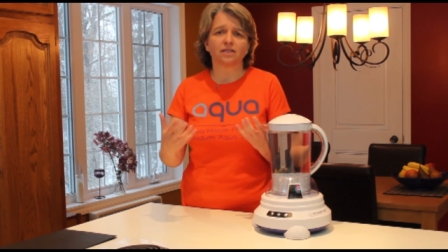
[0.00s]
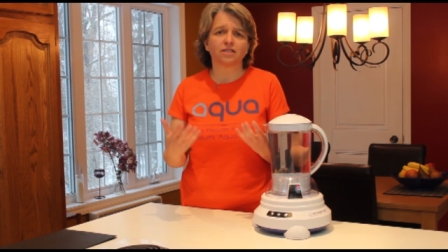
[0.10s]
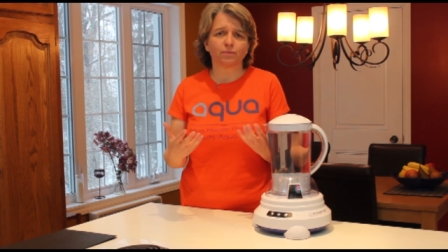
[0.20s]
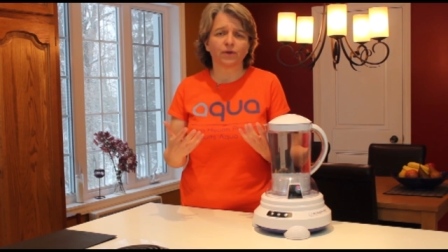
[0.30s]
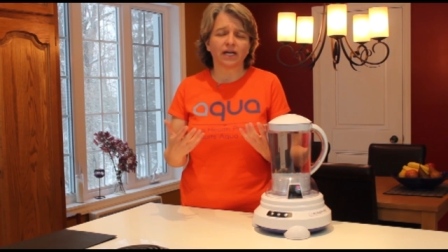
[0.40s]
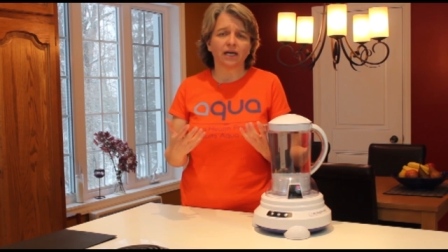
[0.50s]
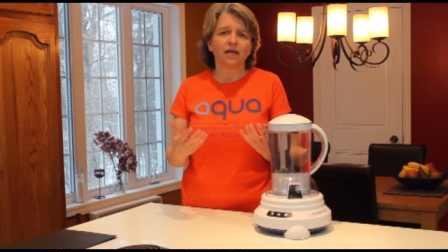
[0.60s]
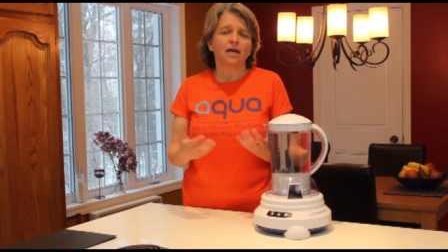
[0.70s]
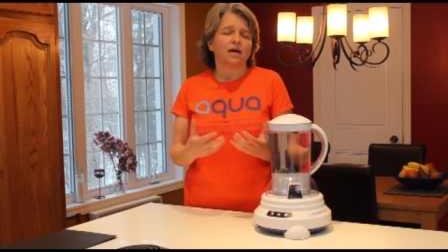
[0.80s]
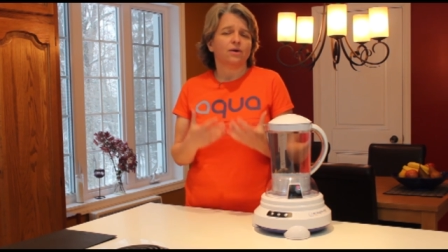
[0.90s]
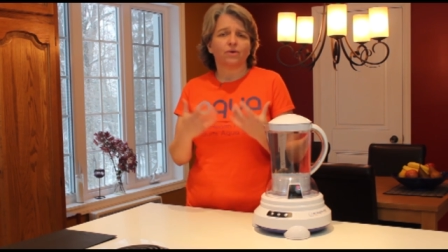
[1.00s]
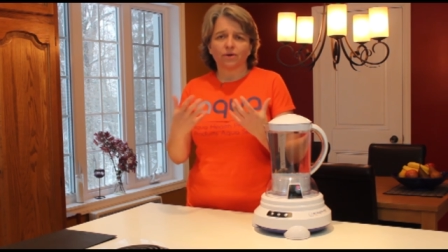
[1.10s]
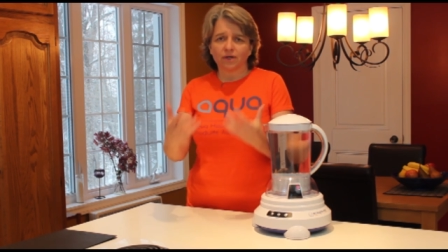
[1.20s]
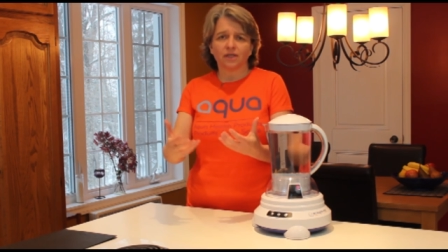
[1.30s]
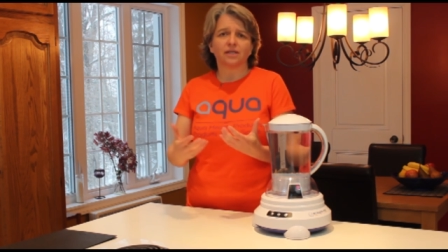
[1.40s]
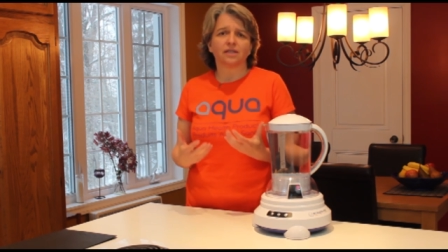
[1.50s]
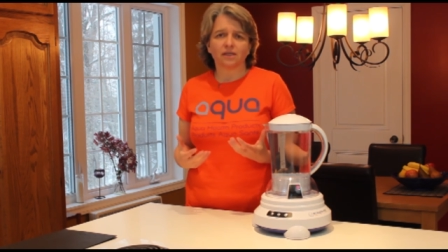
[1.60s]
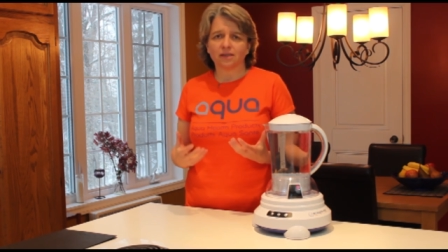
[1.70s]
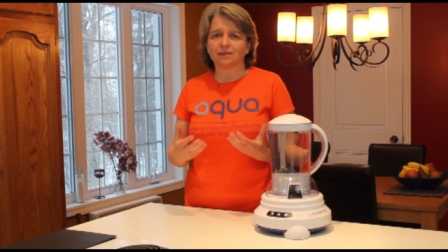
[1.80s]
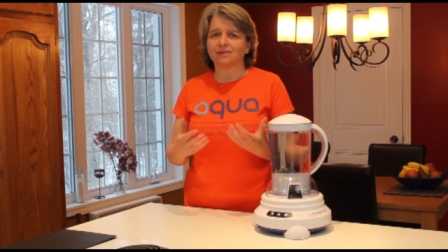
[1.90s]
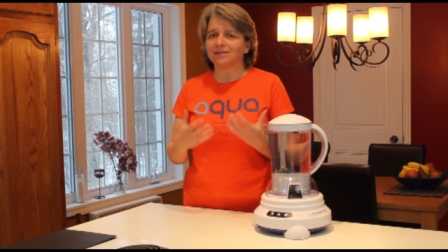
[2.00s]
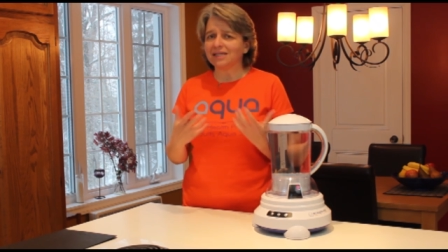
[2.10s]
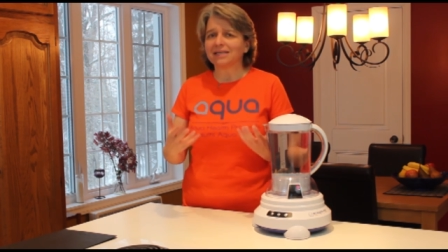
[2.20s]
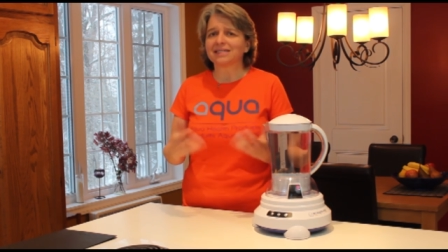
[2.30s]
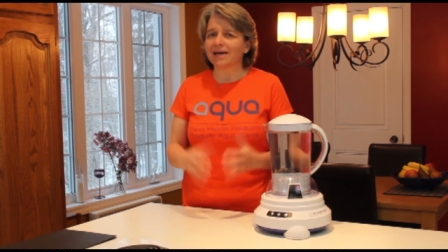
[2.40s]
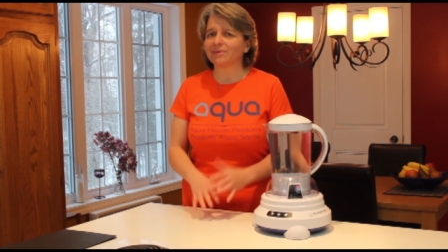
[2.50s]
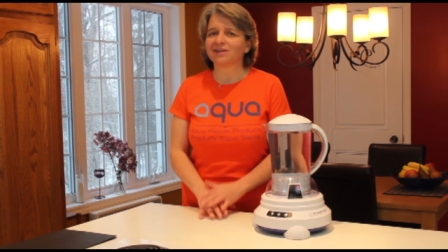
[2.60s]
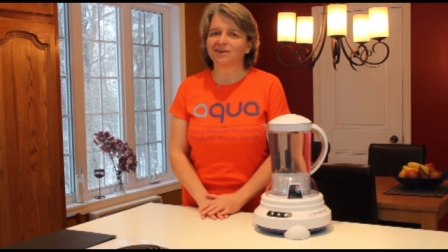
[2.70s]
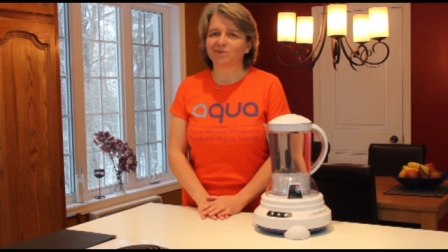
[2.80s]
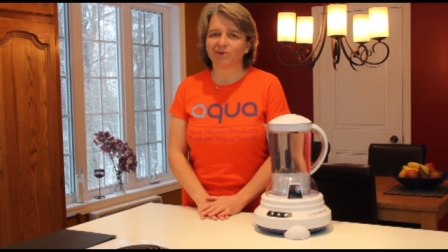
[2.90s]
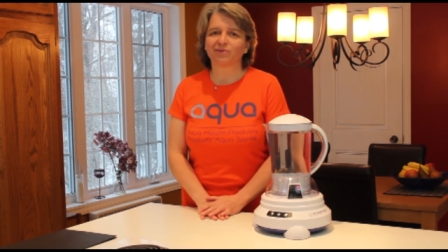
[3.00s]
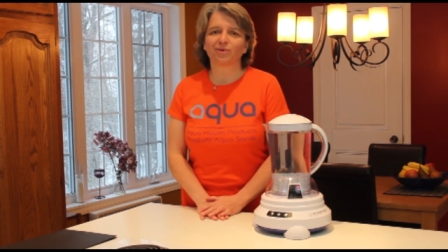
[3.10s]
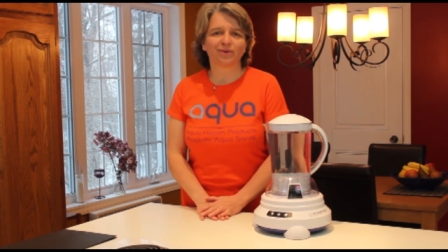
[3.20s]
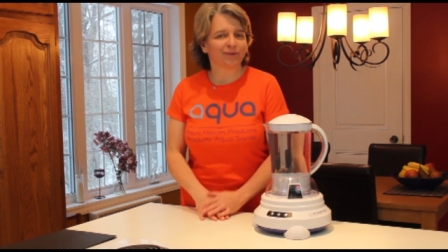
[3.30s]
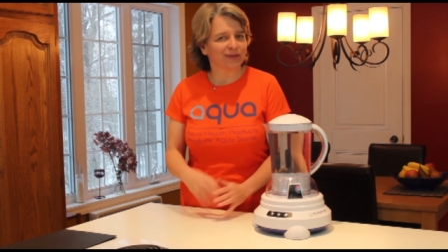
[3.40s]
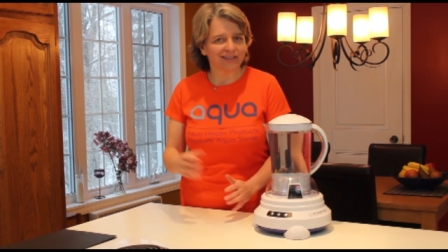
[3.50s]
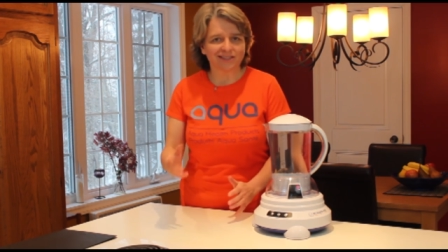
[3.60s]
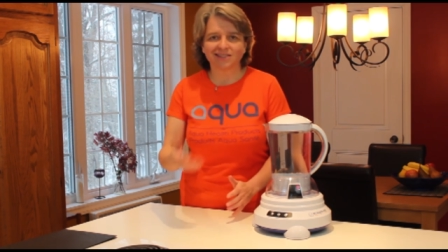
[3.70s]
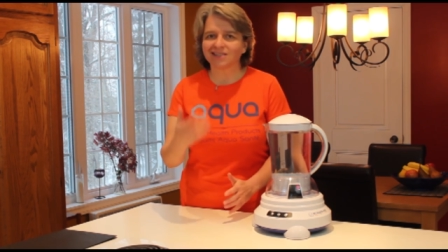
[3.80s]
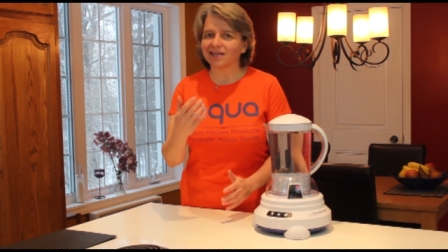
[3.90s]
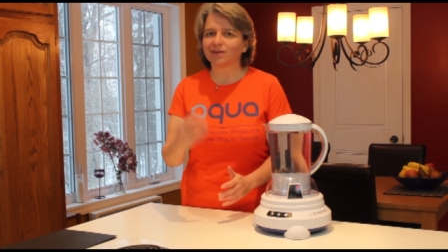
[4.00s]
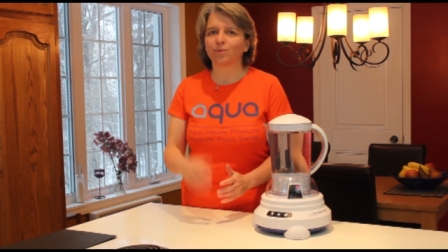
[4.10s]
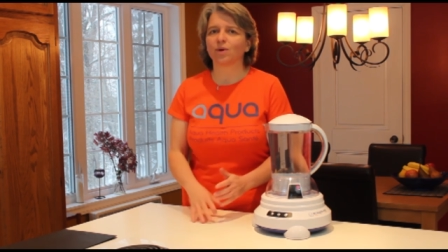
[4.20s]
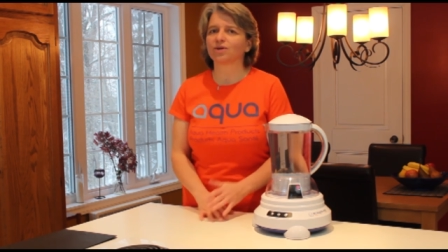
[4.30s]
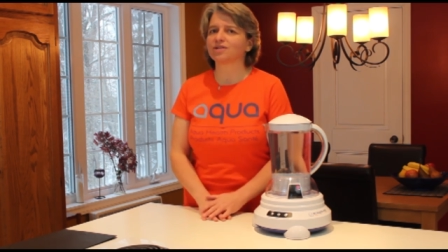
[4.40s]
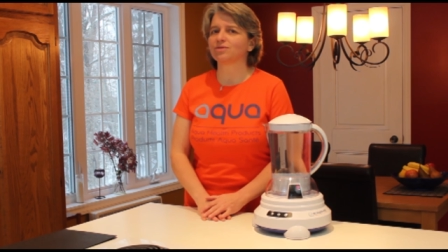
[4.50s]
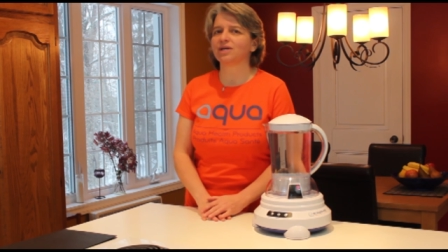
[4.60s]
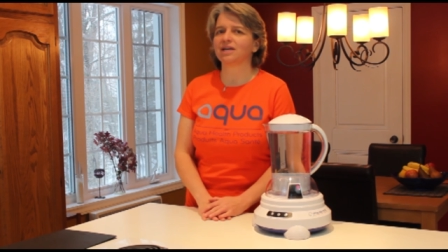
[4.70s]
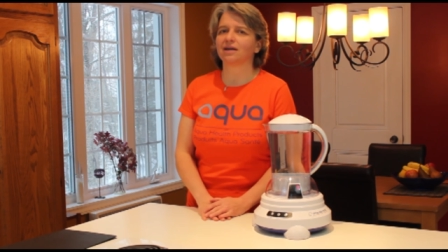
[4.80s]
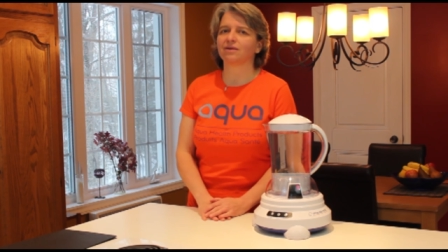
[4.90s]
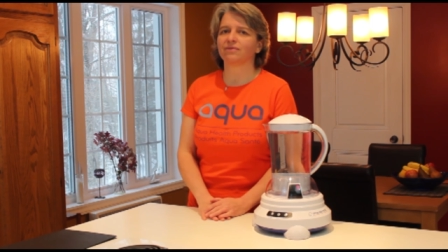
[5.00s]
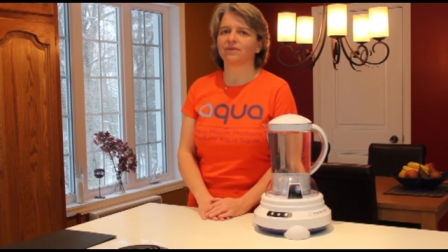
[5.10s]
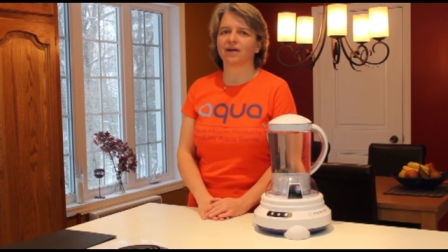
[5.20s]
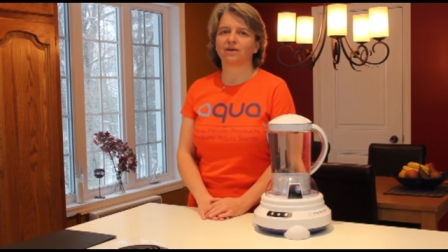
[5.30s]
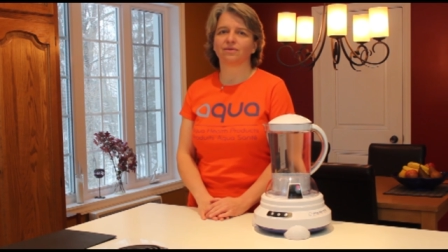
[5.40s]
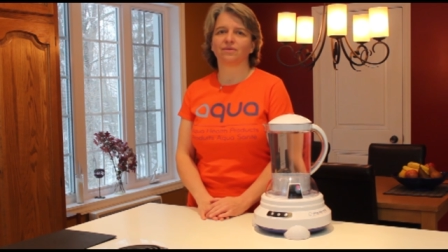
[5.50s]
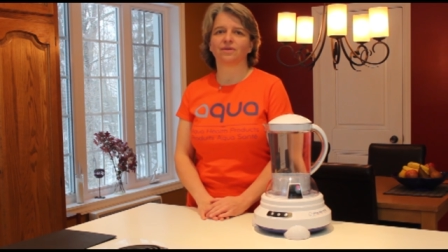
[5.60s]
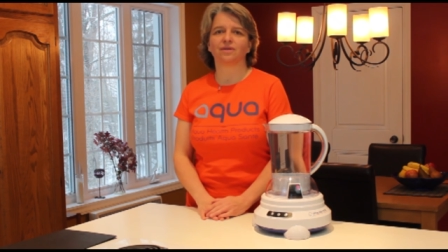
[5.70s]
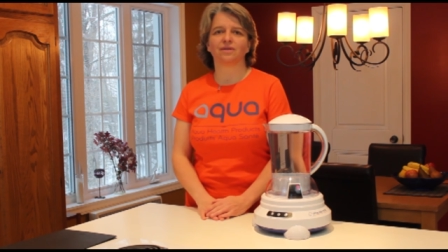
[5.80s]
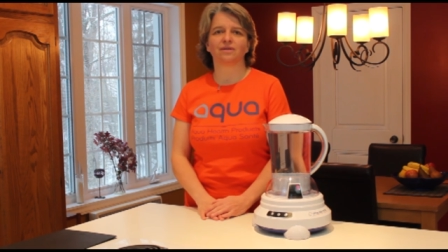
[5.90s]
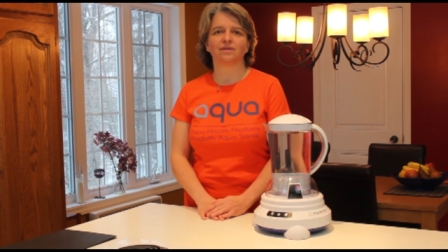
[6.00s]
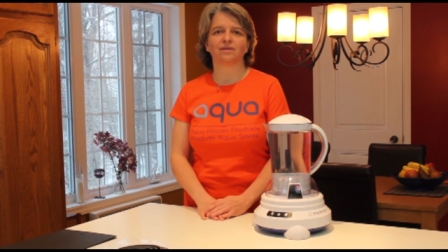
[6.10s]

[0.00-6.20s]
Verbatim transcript: a, spring or a, a, decontaminated river where we can just take the water straight out of out of the,